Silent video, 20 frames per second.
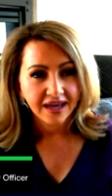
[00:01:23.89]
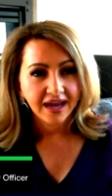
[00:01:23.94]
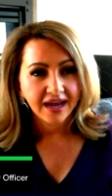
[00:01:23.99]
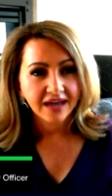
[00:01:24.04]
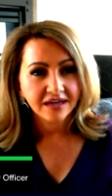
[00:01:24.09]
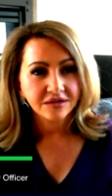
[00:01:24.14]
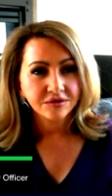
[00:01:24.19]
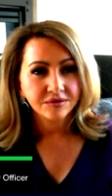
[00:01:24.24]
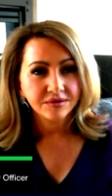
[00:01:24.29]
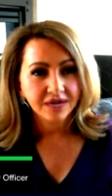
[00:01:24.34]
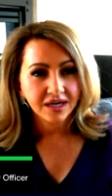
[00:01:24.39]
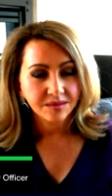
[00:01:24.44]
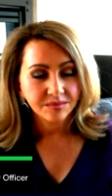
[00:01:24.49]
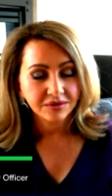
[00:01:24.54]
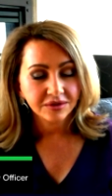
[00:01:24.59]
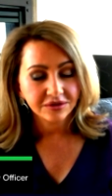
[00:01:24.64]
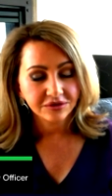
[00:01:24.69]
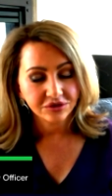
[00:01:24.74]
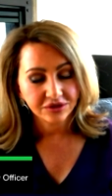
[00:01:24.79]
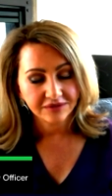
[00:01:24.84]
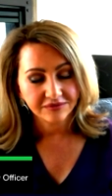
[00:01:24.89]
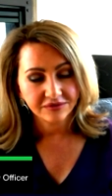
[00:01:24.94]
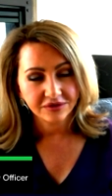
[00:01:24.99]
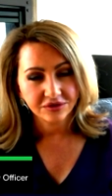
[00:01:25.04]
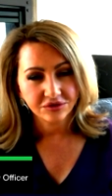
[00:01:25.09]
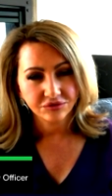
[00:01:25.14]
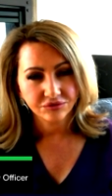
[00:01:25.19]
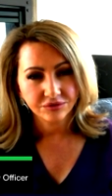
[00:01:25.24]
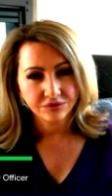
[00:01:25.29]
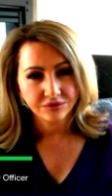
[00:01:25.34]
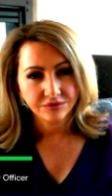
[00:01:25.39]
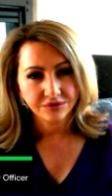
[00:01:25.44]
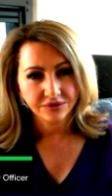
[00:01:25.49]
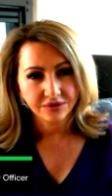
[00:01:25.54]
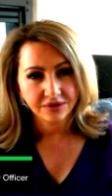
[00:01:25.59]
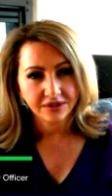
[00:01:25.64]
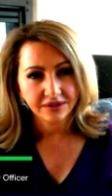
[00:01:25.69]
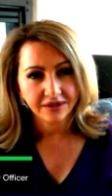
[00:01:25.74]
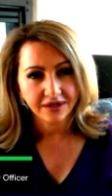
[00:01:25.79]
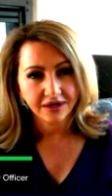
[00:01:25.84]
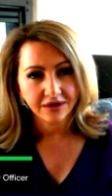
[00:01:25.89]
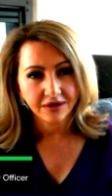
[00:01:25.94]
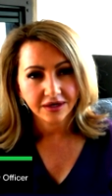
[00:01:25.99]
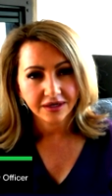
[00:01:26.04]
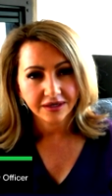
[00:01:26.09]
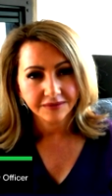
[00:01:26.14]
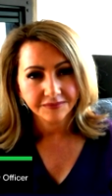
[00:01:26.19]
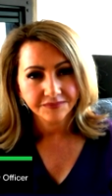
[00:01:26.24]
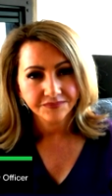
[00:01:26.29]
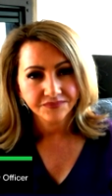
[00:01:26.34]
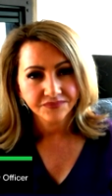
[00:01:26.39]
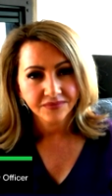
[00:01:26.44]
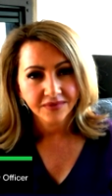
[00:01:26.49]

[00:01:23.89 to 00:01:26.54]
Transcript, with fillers: and to enable a shift to true circularity.